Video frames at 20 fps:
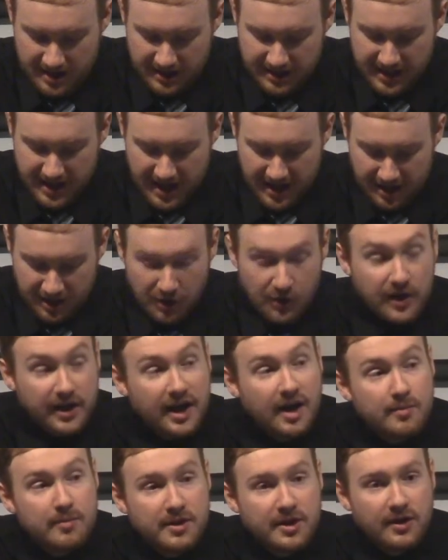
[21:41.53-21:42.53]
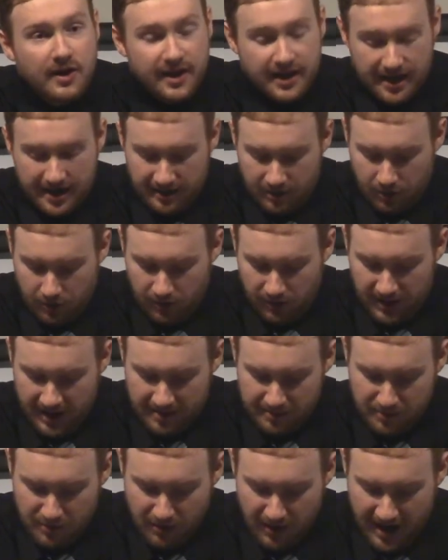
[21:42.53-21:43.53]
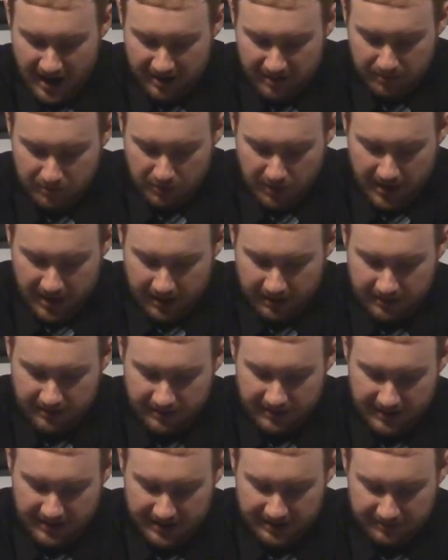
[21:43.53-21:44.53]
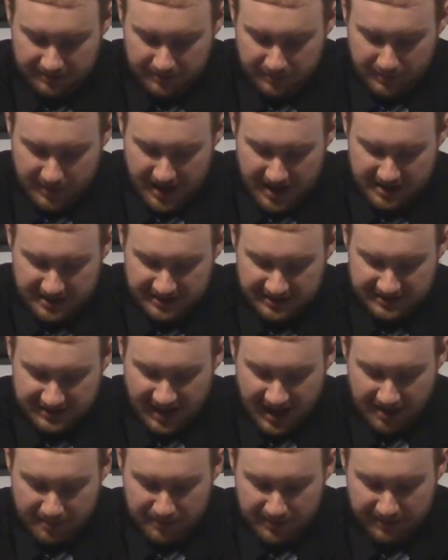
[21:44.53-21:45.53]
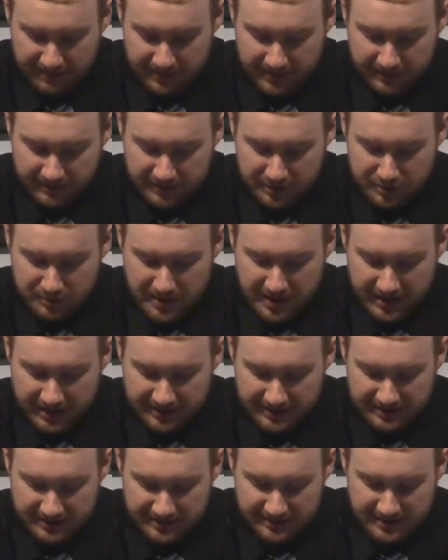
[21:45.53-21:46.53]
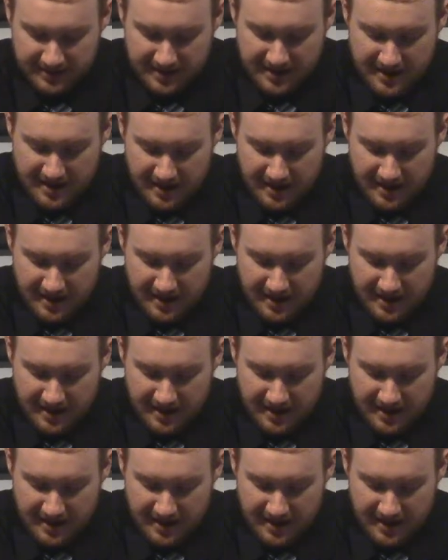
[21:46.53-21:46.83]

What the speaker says: Yeah, going uphill, I got a whole lot more out of breath and had to stop every few minutes